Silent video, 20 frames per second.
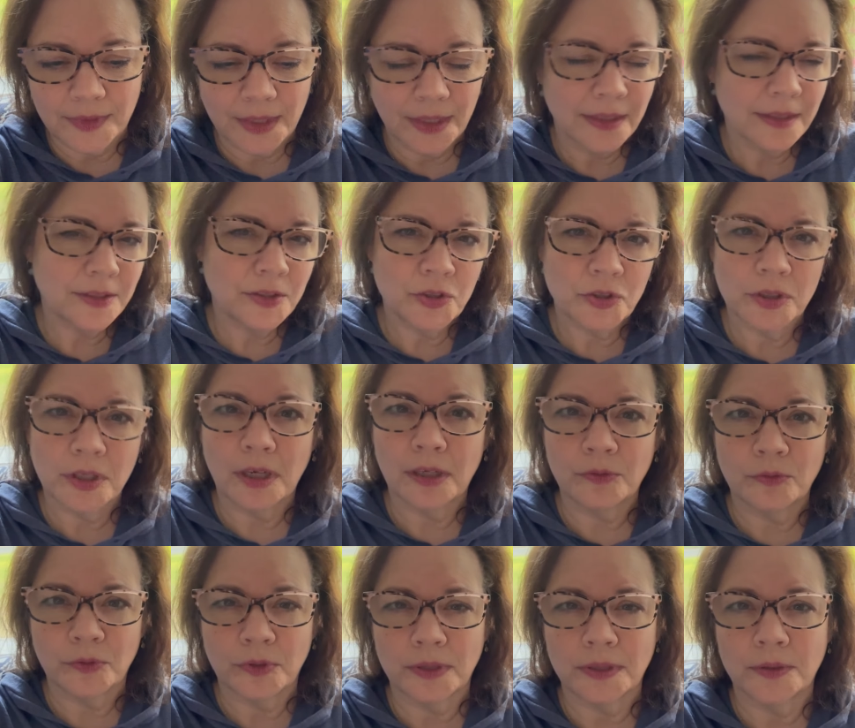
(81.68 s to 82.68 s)
a
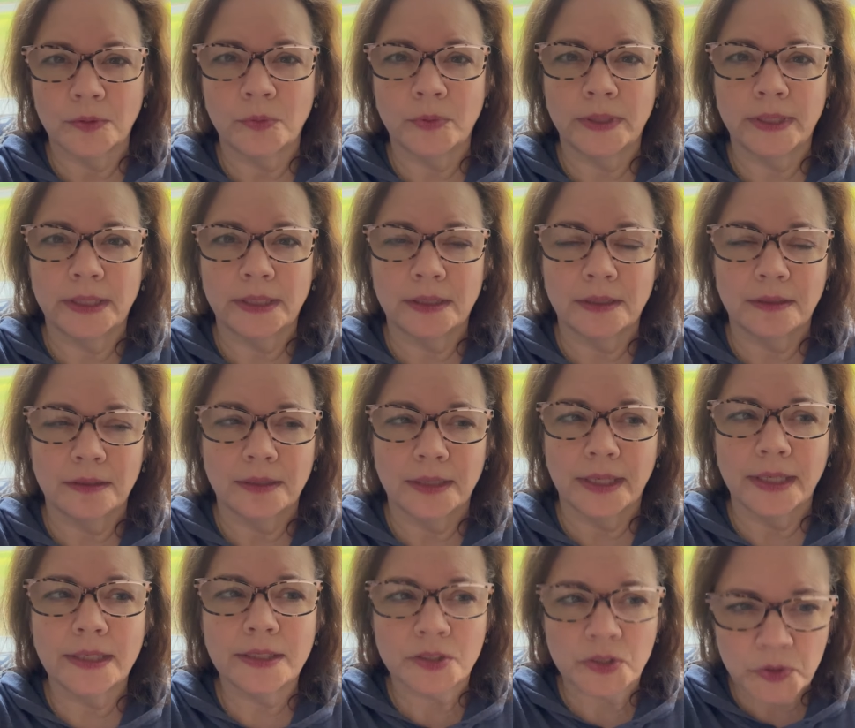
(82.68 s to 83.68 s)
genre where I
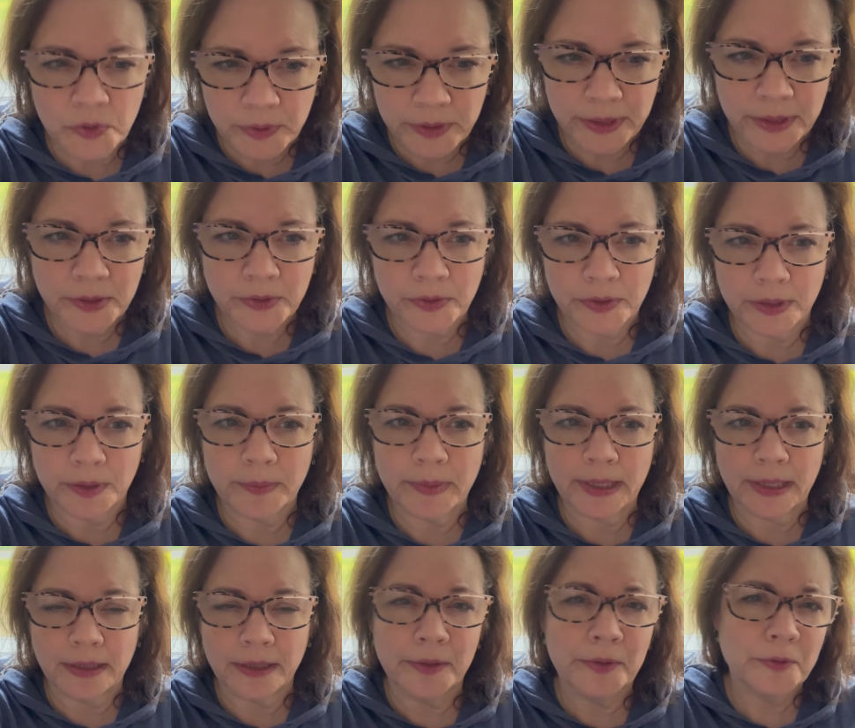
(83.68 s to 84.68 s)
enjoy hearing
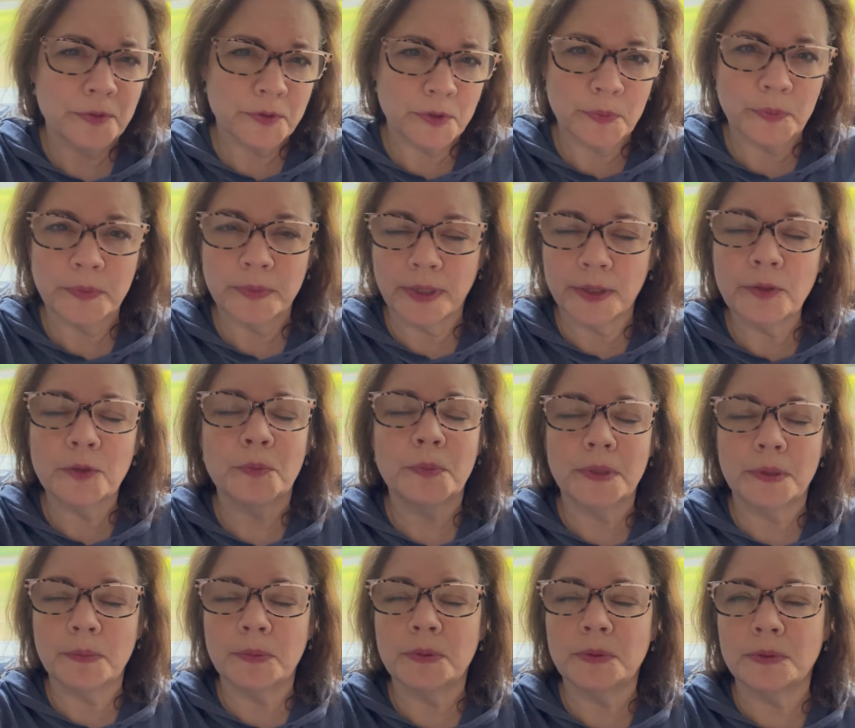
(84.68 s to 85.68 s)
about others, other
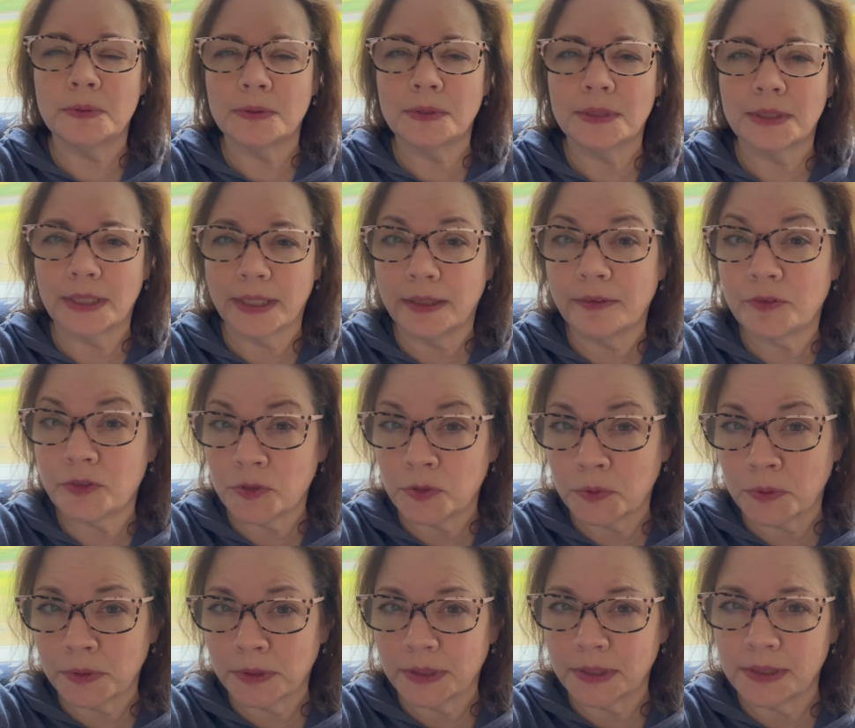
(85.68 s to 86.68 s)
people's life
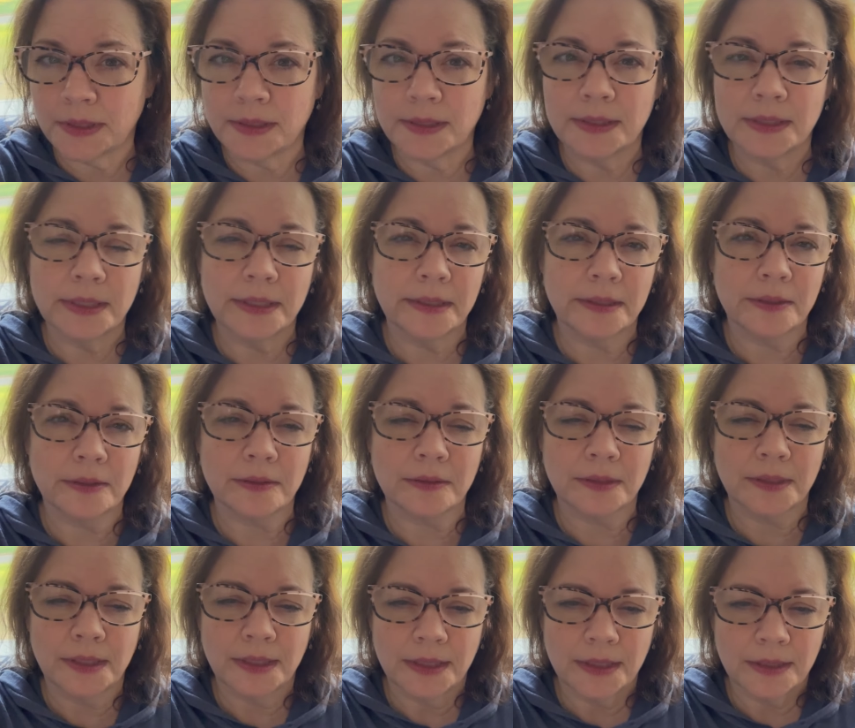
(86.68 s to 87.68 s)
stories, their
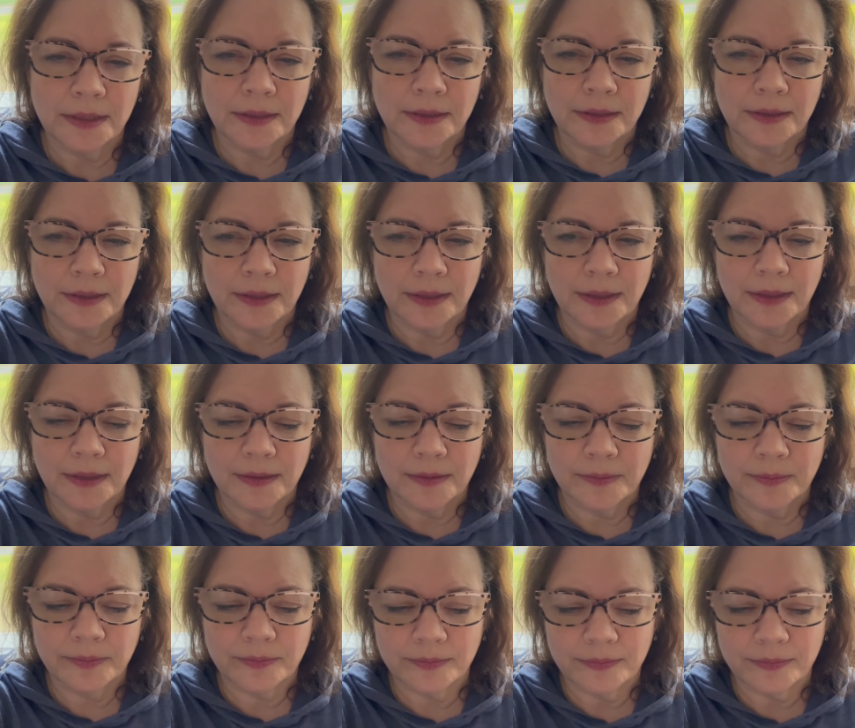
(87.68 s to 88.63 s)
um,